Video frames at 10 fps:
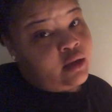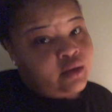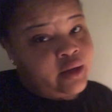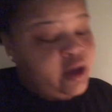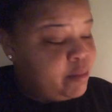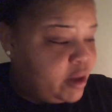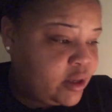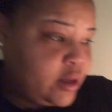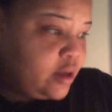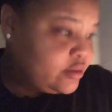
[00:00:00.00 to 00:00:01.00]
Now I'm back in
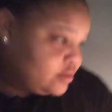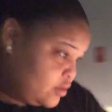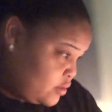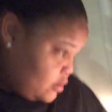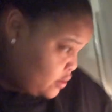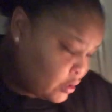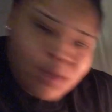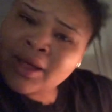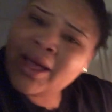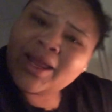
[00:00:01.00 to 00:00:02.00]
the house.
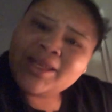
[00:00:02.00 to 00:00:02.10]
I had to